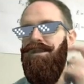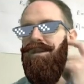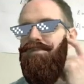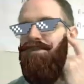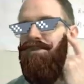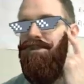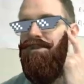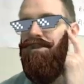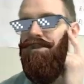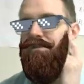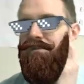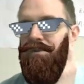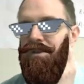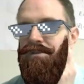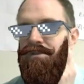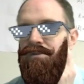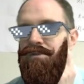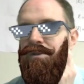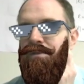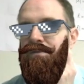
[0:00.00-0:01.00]
I'm just going to
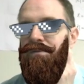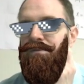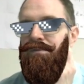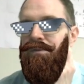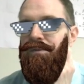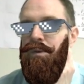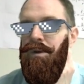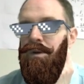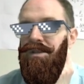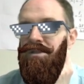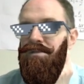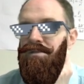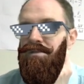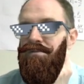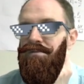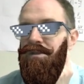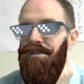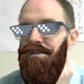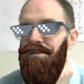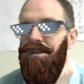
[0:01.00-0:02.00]
read through the questions
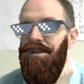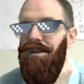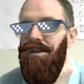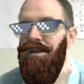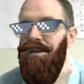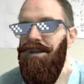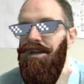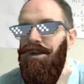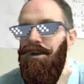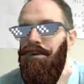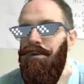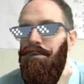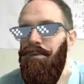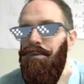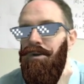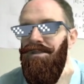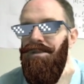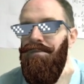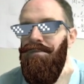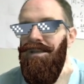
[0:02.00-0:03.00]
first.
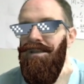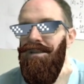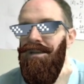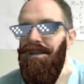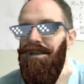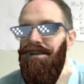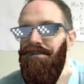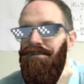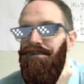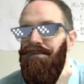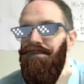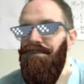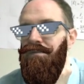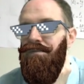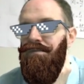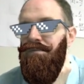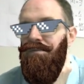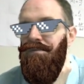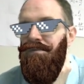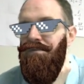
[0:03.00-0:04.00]
What's the magnetic
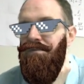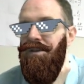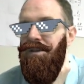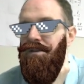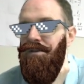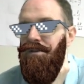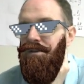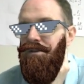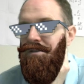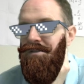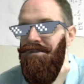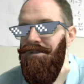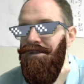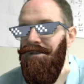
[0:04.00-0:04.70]
field?